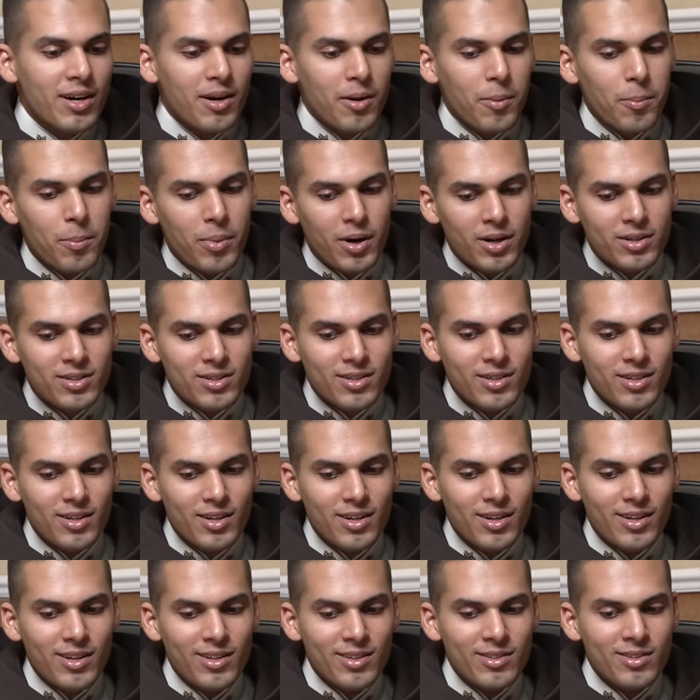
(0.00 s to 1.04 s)
but
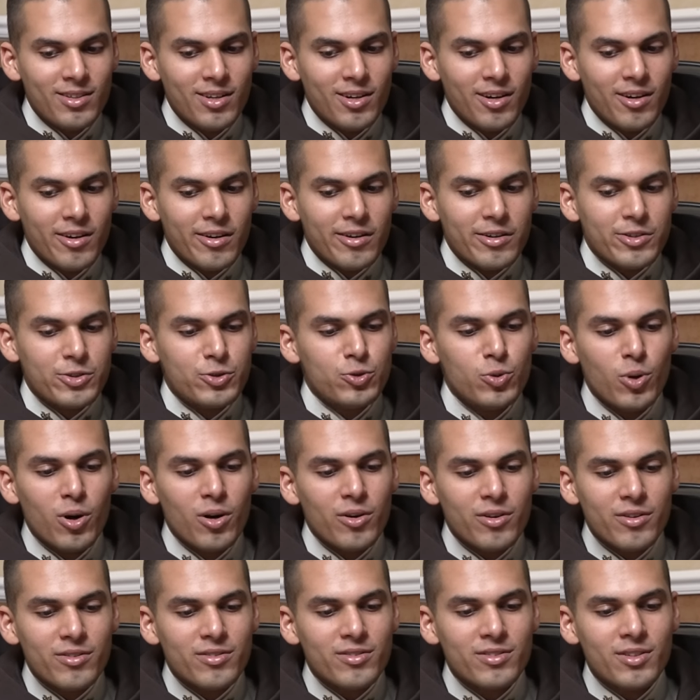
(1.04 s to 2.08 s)
the
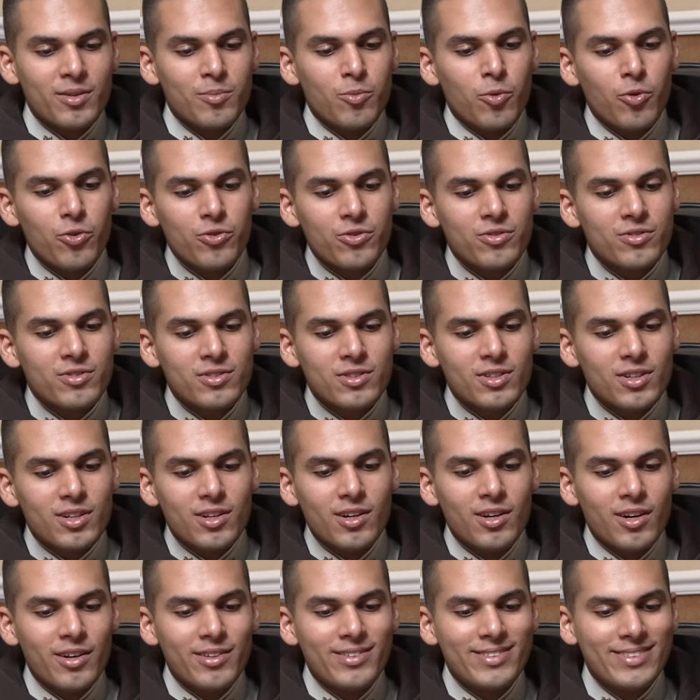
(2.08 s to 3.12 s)
surest, the most
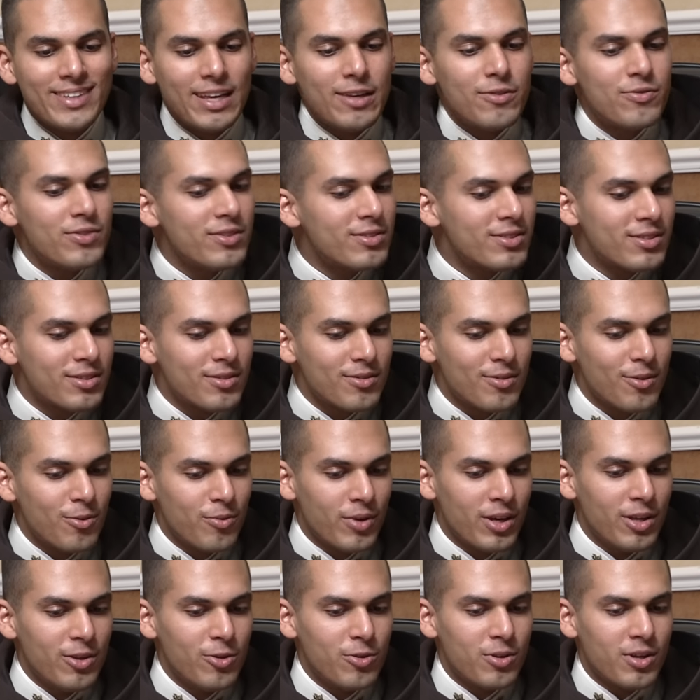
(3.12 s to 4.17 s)
safest
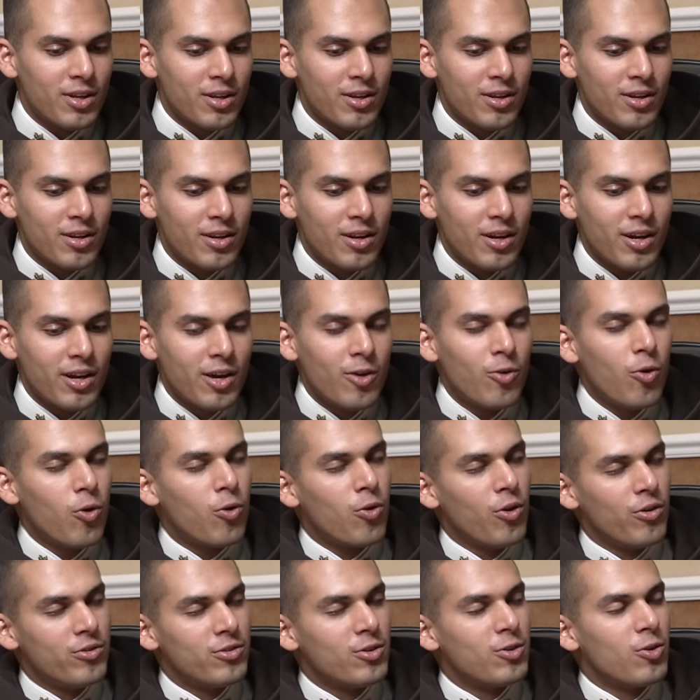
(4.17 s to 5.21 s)
way you can go
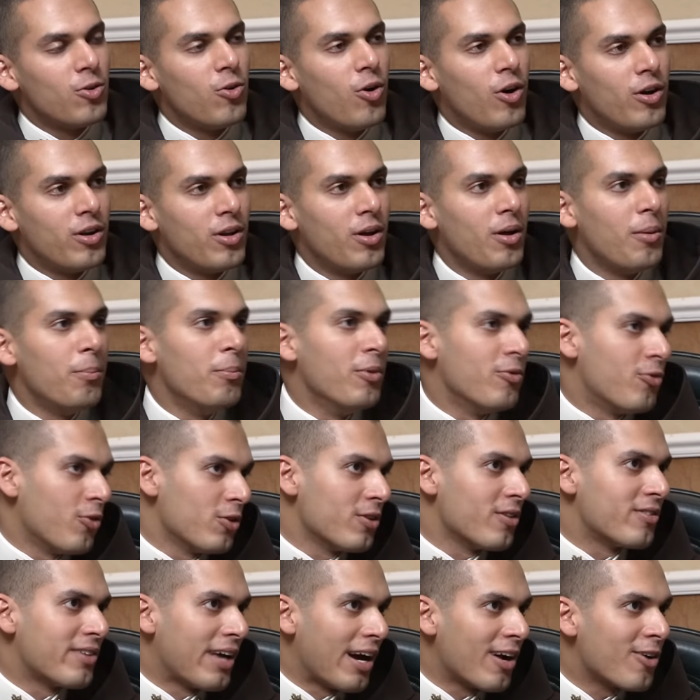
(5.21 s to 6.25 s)
closer to God before
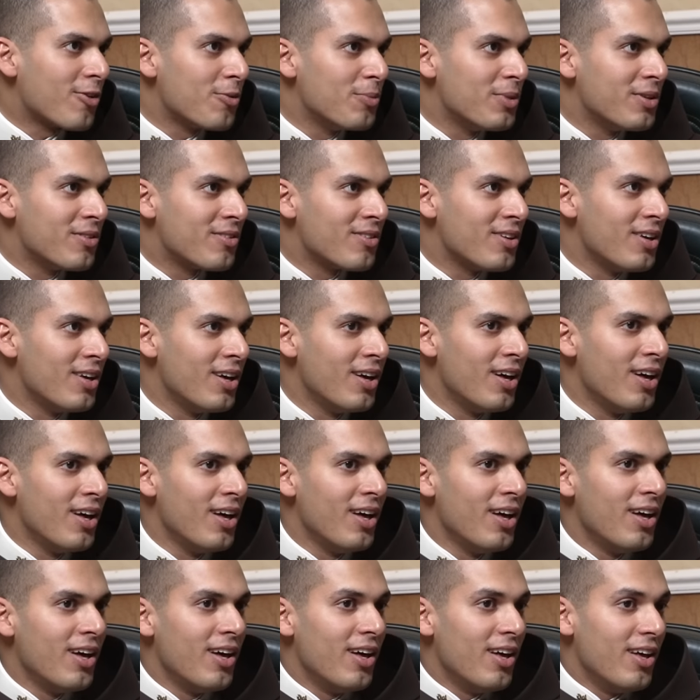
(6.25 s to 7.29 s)
the sacraments
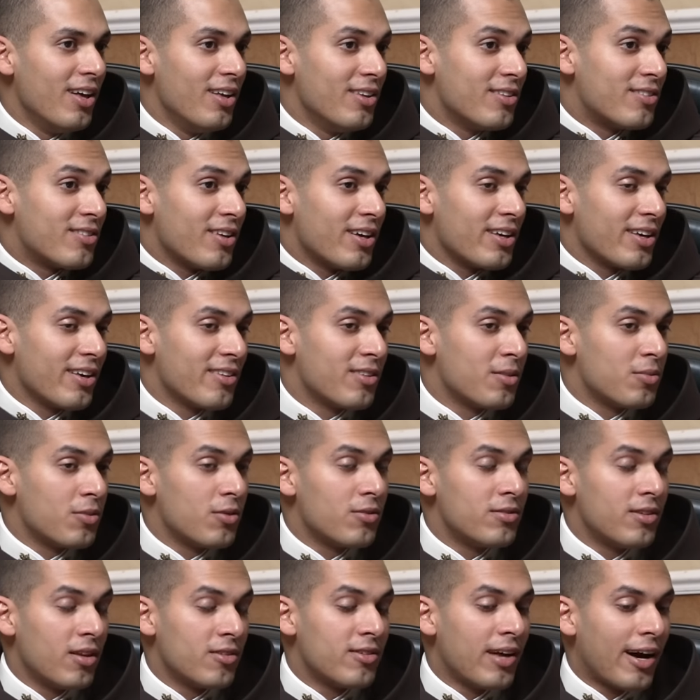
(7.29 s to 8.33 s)
is, I guess,
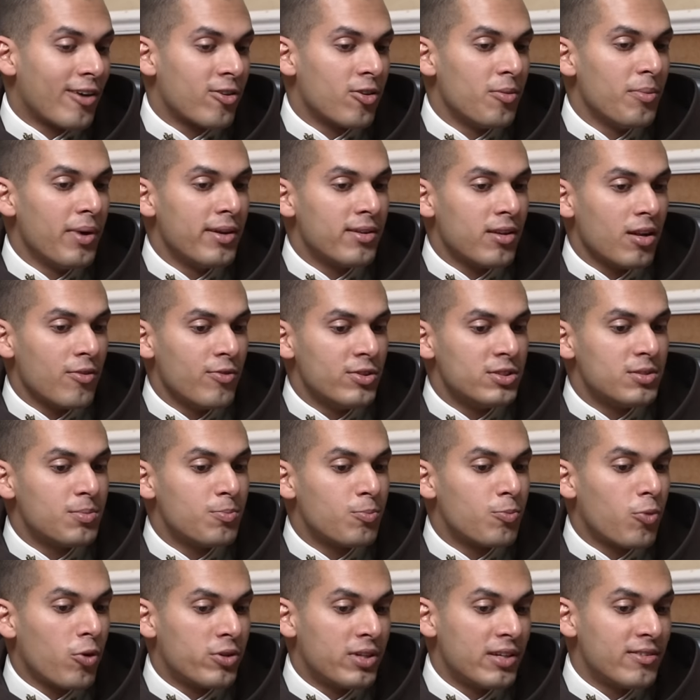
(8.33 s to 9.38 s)
the sacramental which
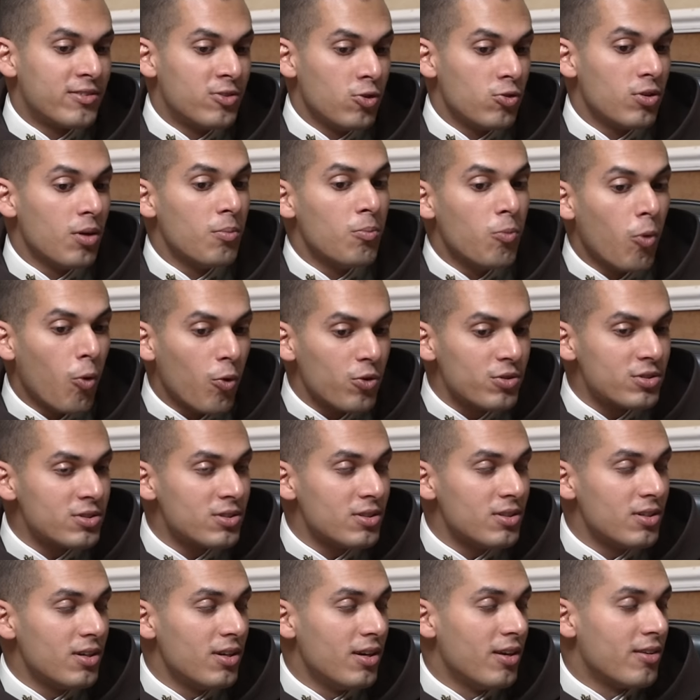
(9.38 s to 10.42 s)
protects you the
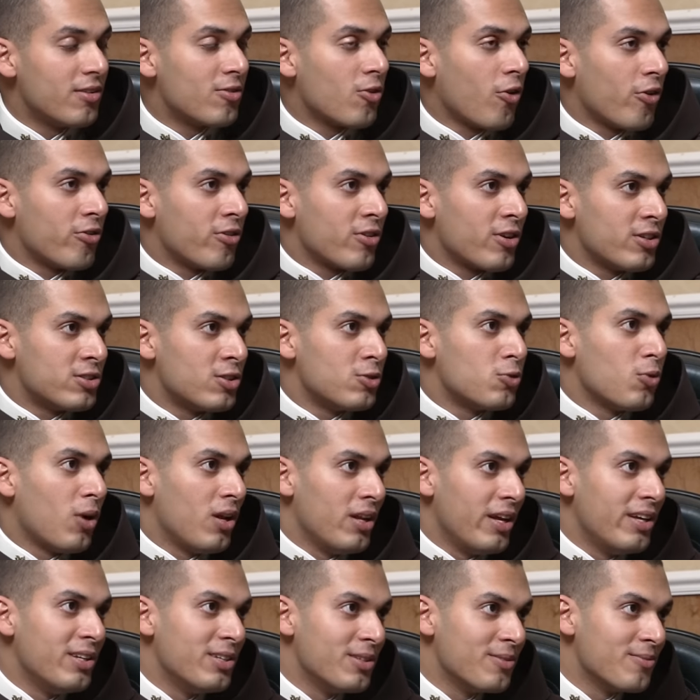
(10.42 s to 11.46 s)
most is consecration to Our
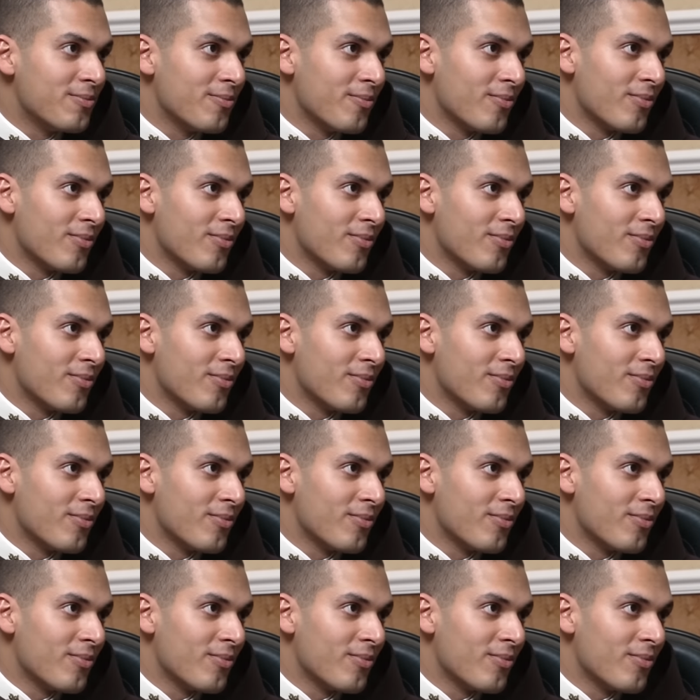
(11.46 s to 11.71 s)
Lady.